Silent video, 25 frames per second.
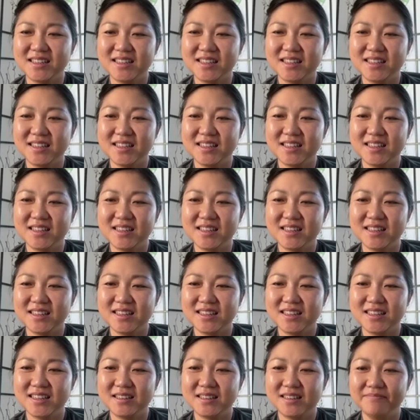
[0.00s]

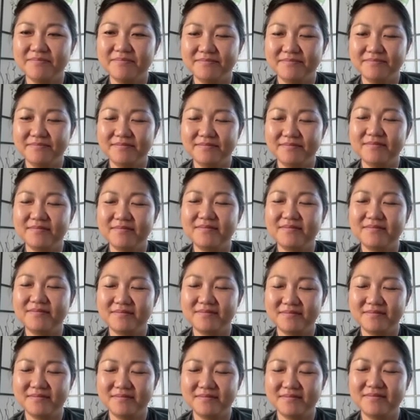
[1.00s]

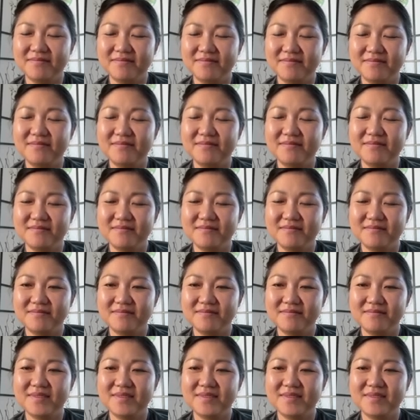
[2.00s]

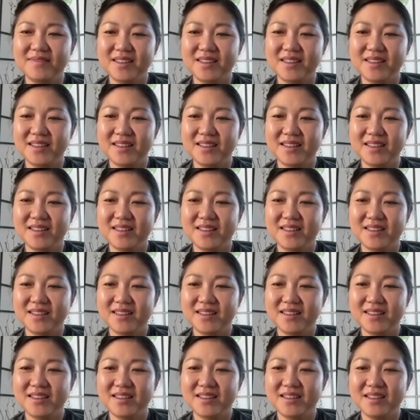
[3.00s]

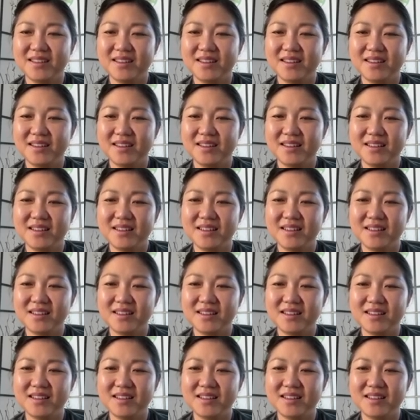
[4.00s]
(silent)